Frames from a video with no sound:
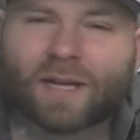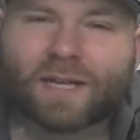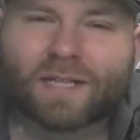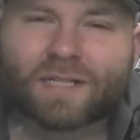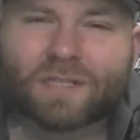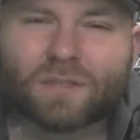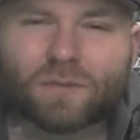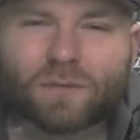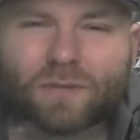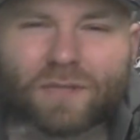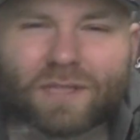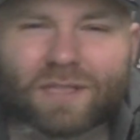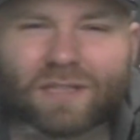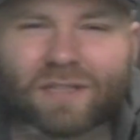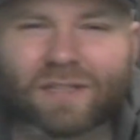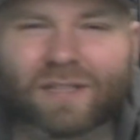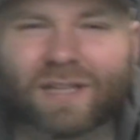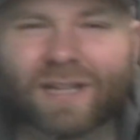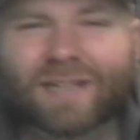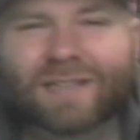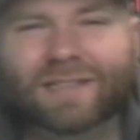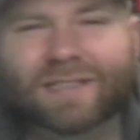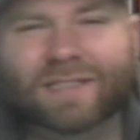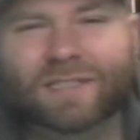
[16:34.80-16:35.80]
It's only
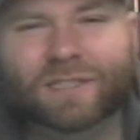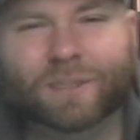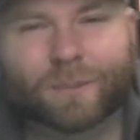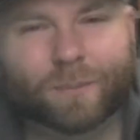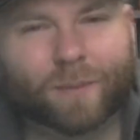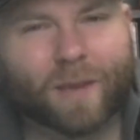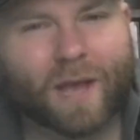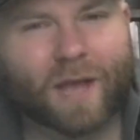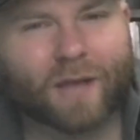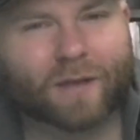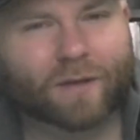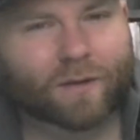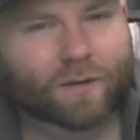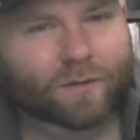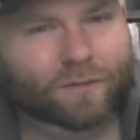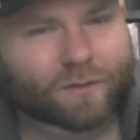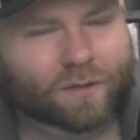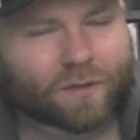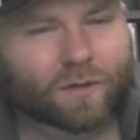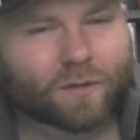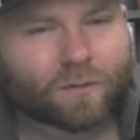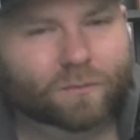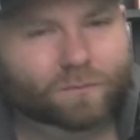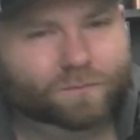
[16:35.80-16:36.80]
lightly
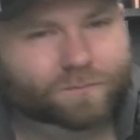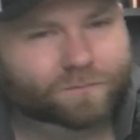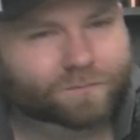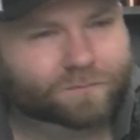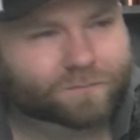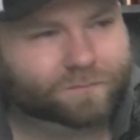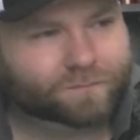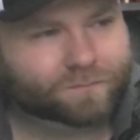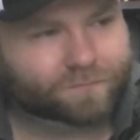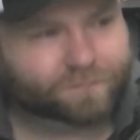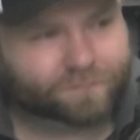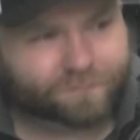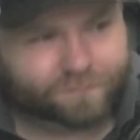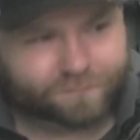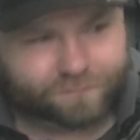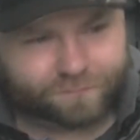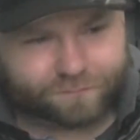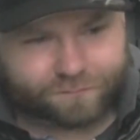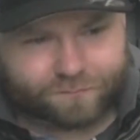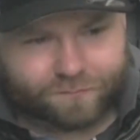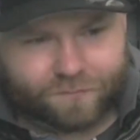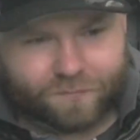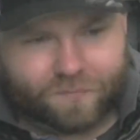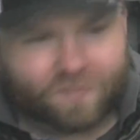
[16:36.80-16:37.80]
tobaccoed though.
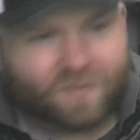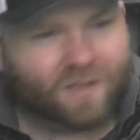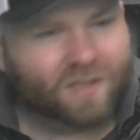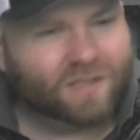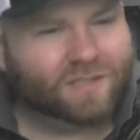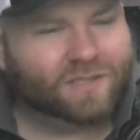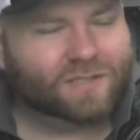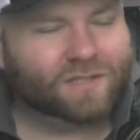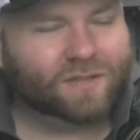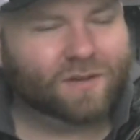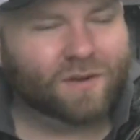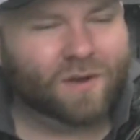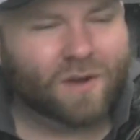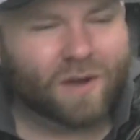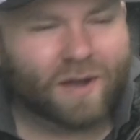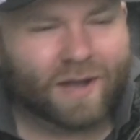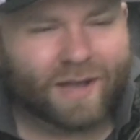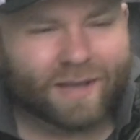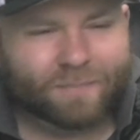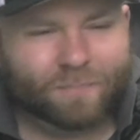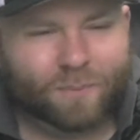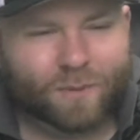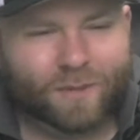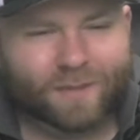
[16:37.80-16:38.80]
So
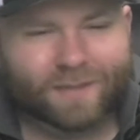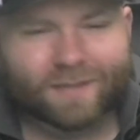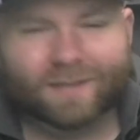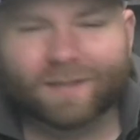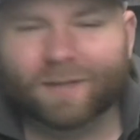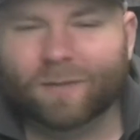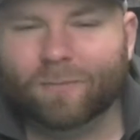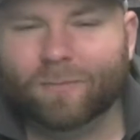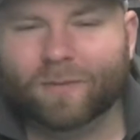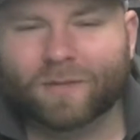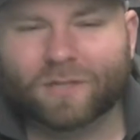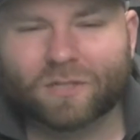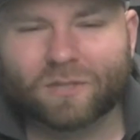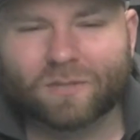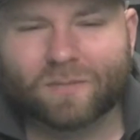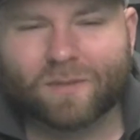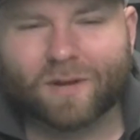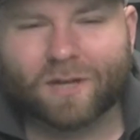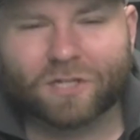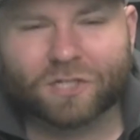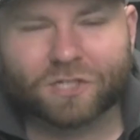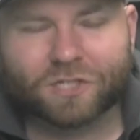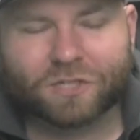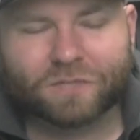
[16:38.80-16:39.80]
I put a little bit too
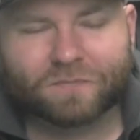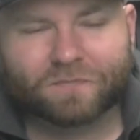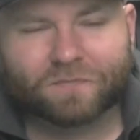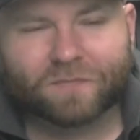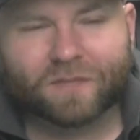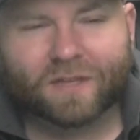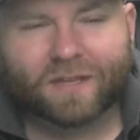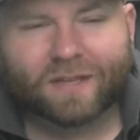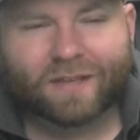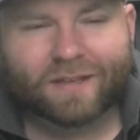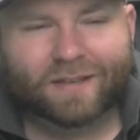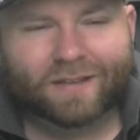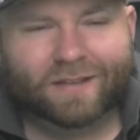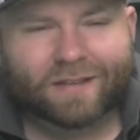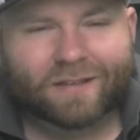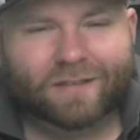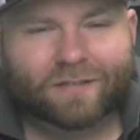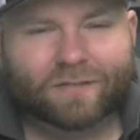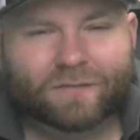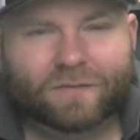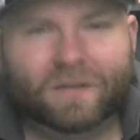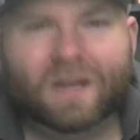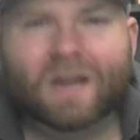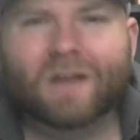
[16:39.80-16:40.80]
much
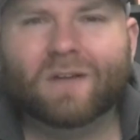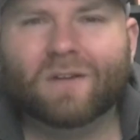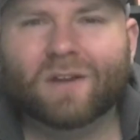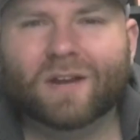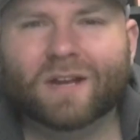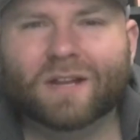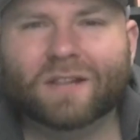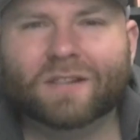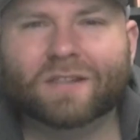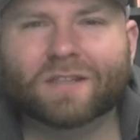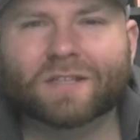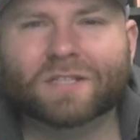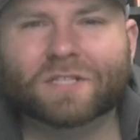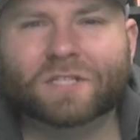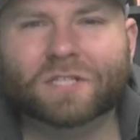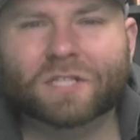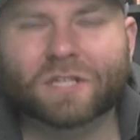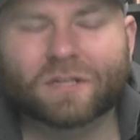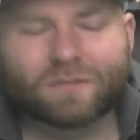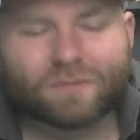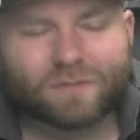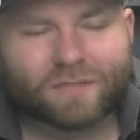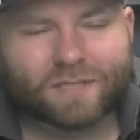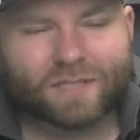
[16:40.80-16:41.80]
fear into this
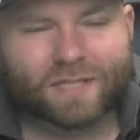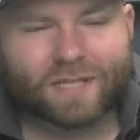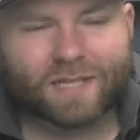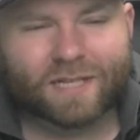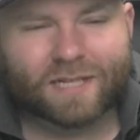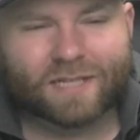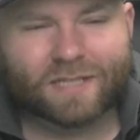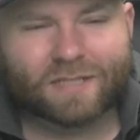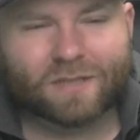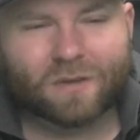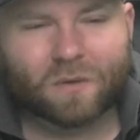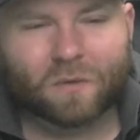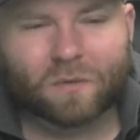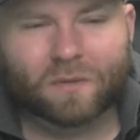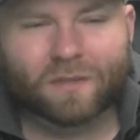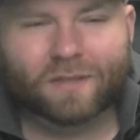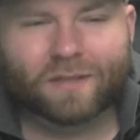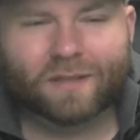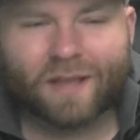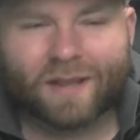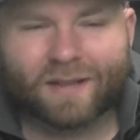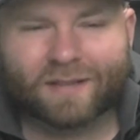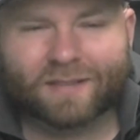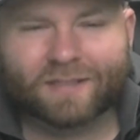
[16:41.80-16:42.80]
juice. It's only
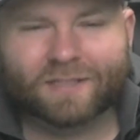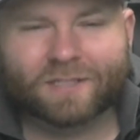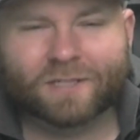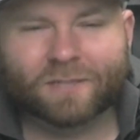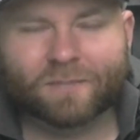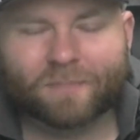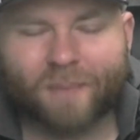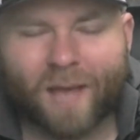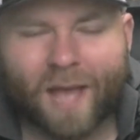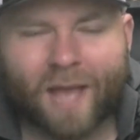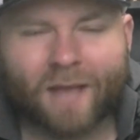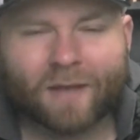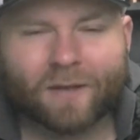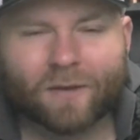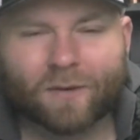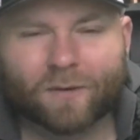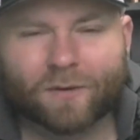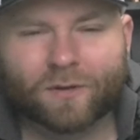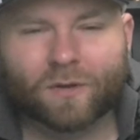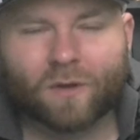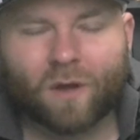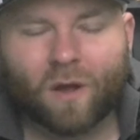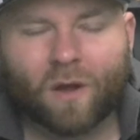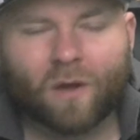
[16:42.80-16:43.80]
lightly
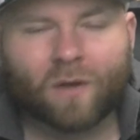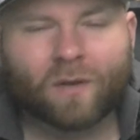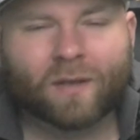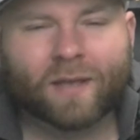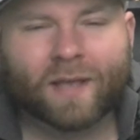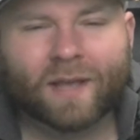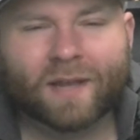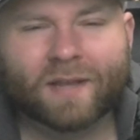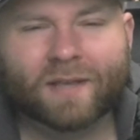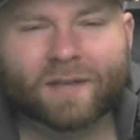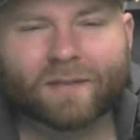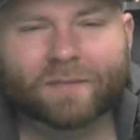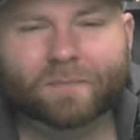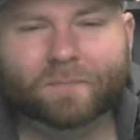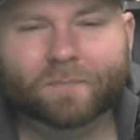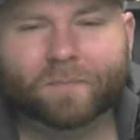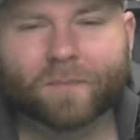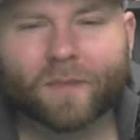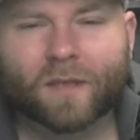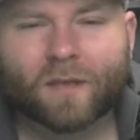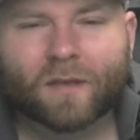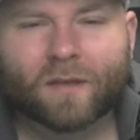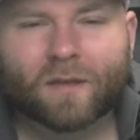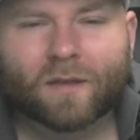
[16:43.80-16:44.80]
tobaccoed. You are getting
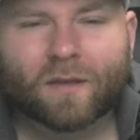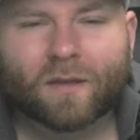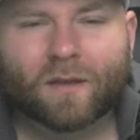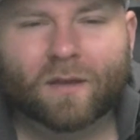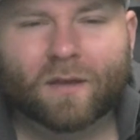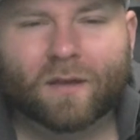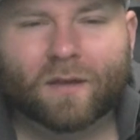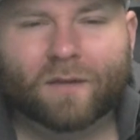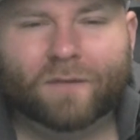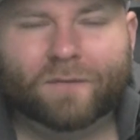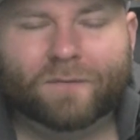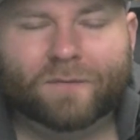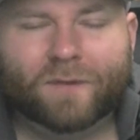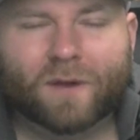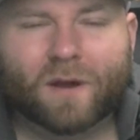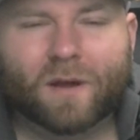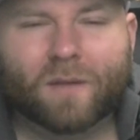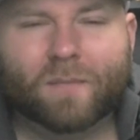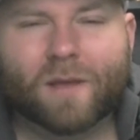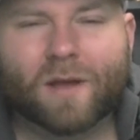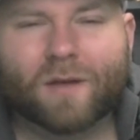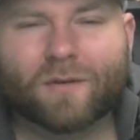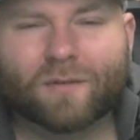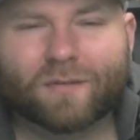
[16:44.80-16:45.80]
a
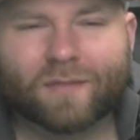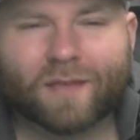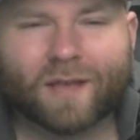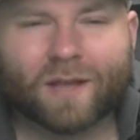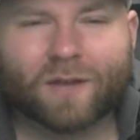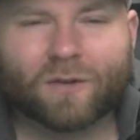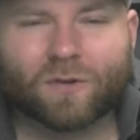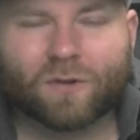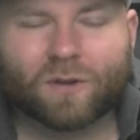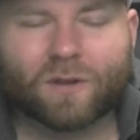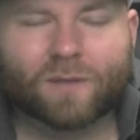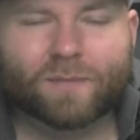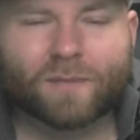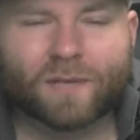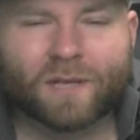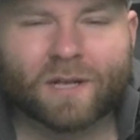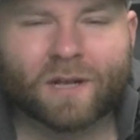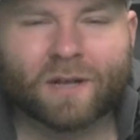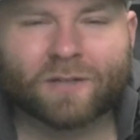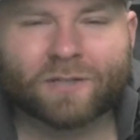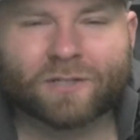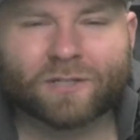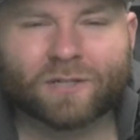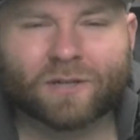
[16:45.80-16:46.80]
fair amount of that creamy
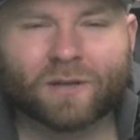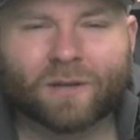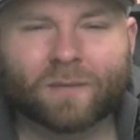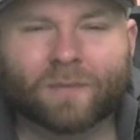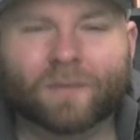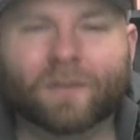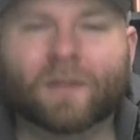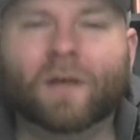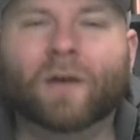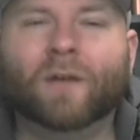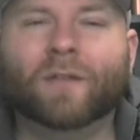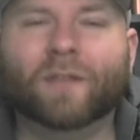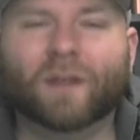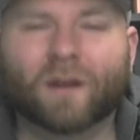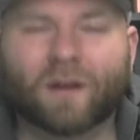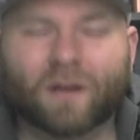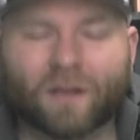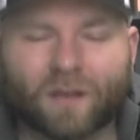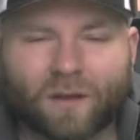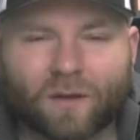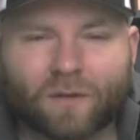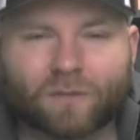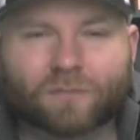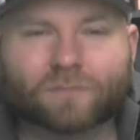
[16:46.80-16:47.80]
custard coming. Oh, there
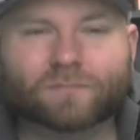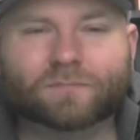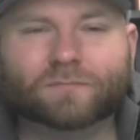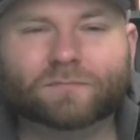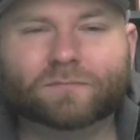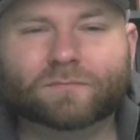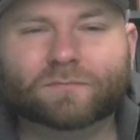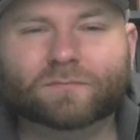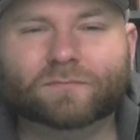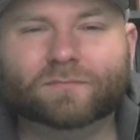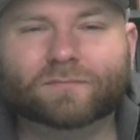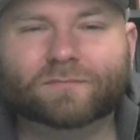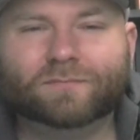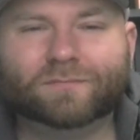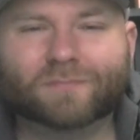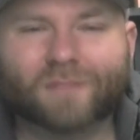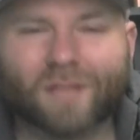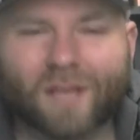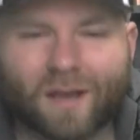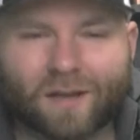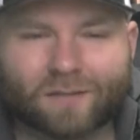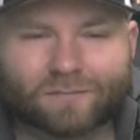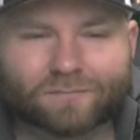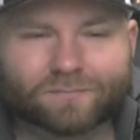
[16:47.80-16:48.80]
you go.
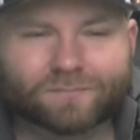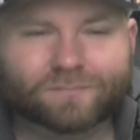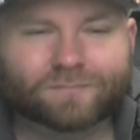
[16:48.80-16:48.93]
Yeah.